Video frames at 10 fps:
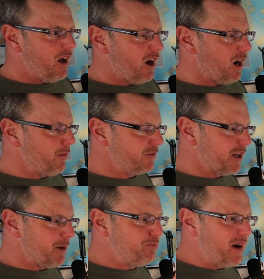I've
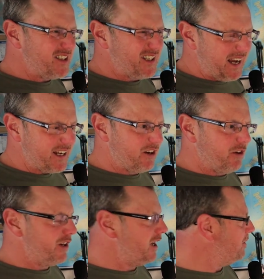done a basic edit
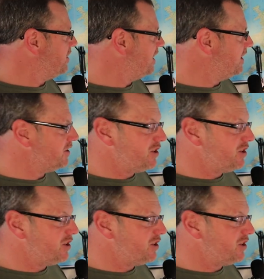on the images